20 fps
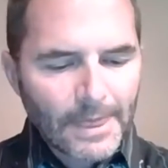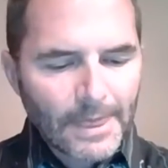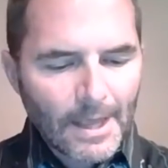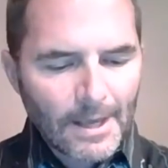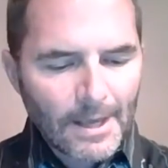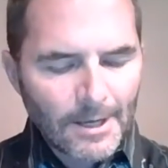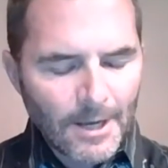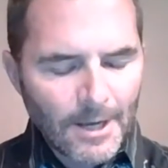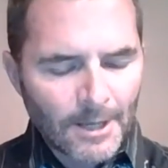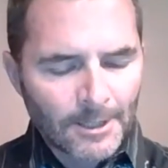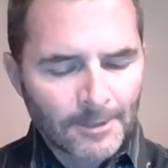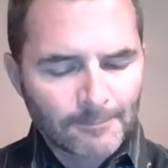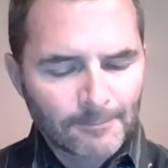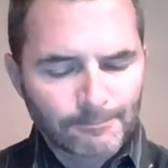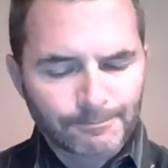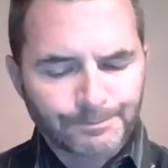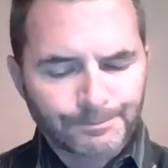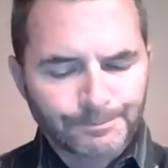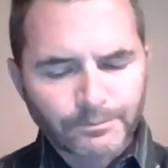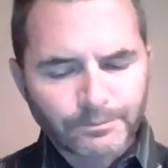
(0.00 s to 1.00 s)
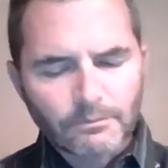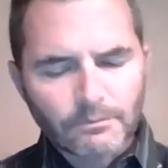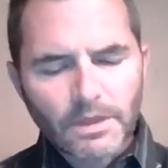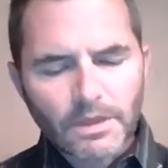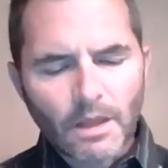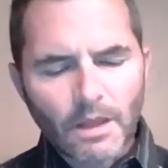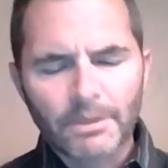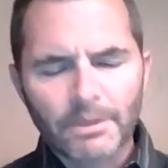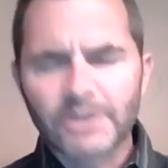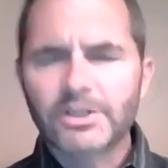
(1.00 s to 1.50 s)

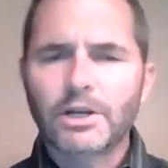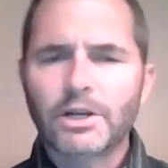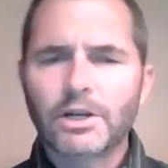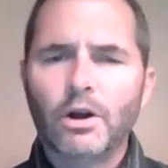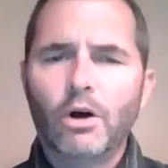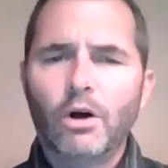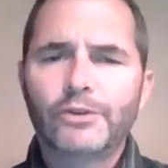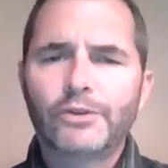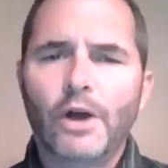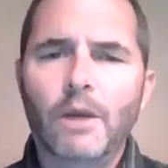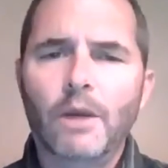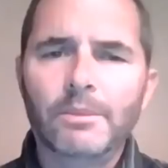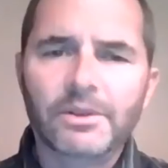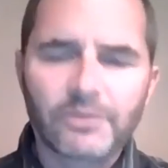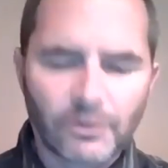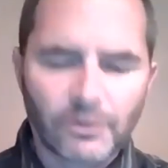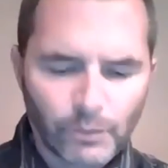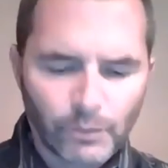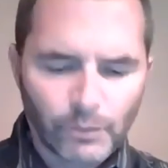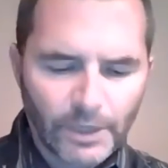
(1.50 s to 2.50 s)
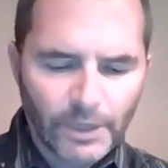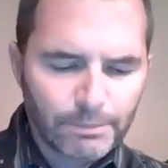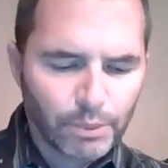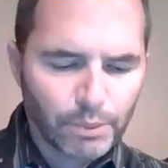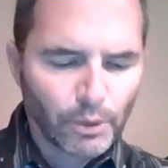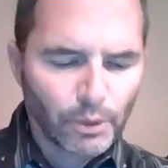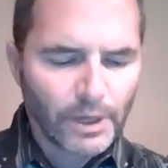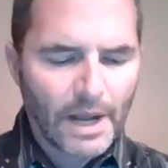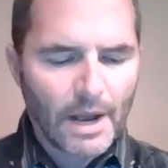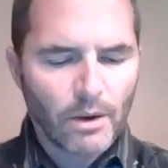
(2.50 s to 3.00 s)
But DeCall Thomas this week
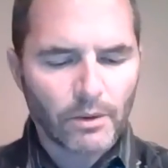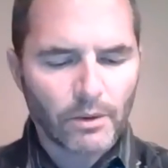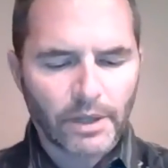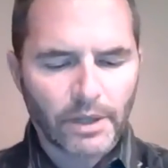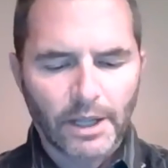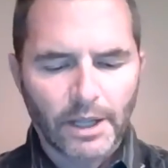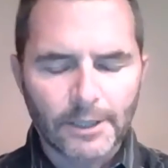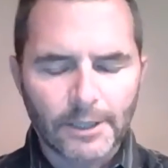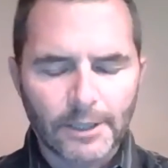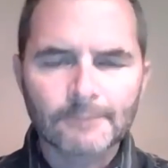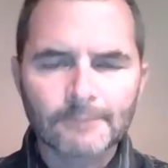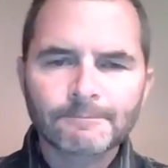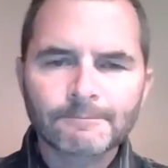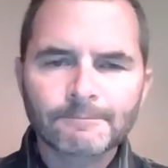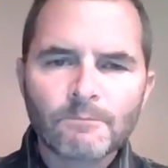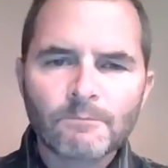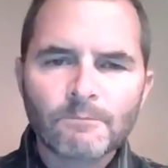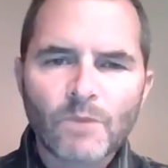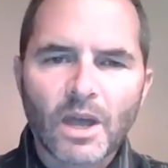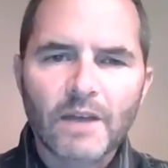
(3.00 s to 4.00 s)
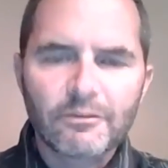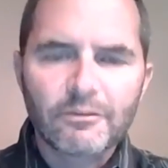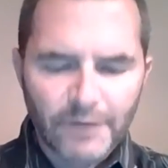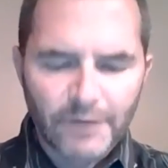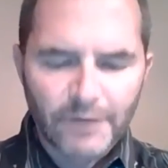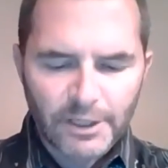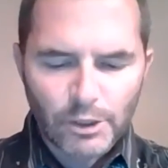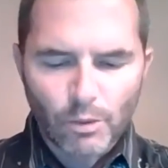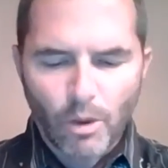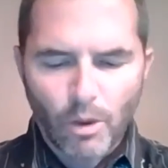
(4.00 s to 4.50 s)
put out a
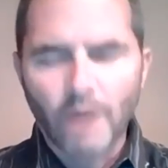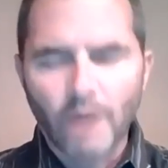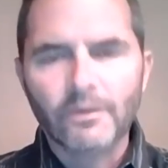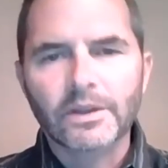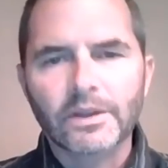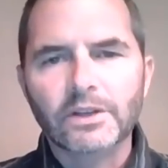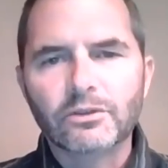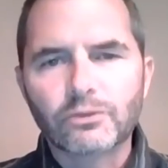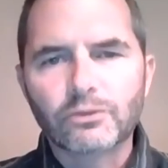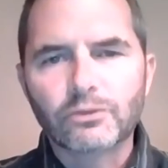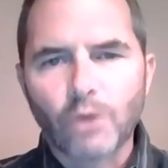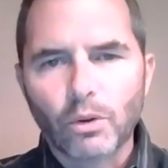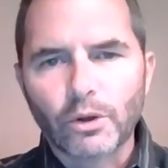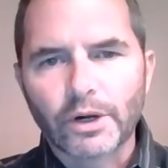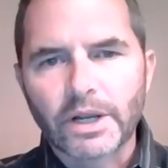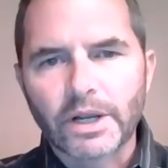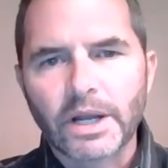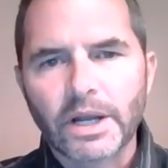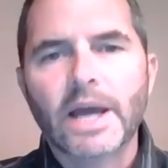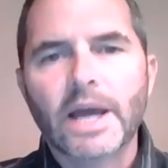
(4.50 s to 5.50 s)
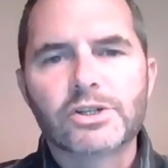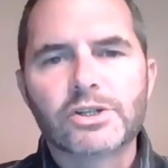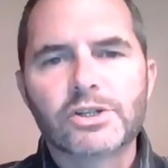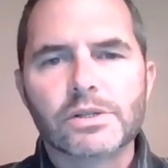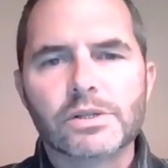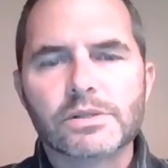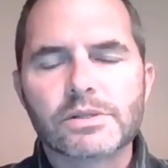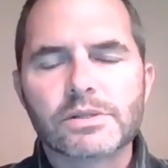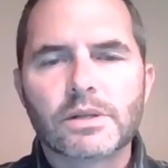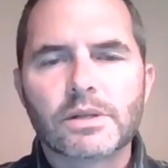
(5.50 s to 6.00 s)
video on the solar
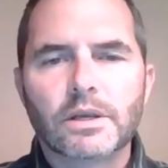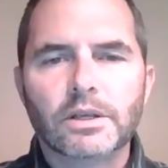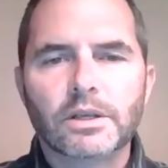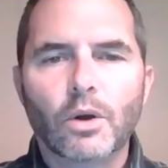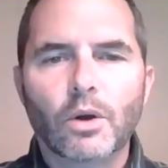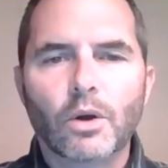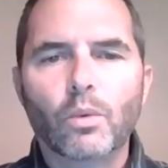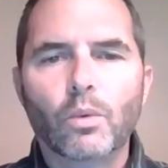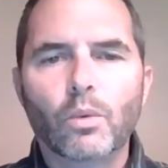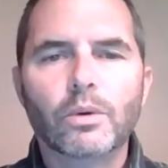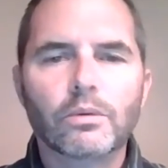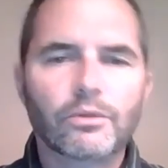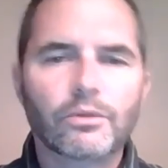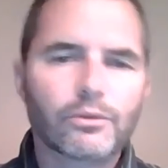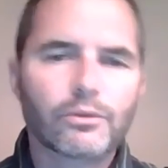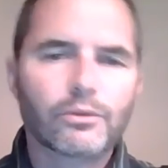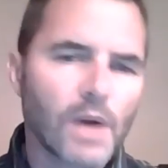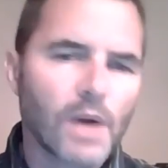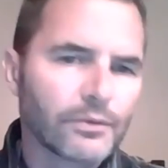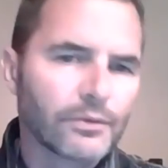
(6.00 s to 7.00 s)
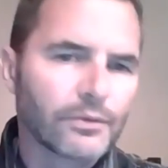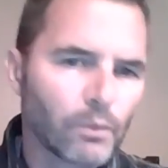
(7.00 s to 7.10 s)
connections, you know, throughout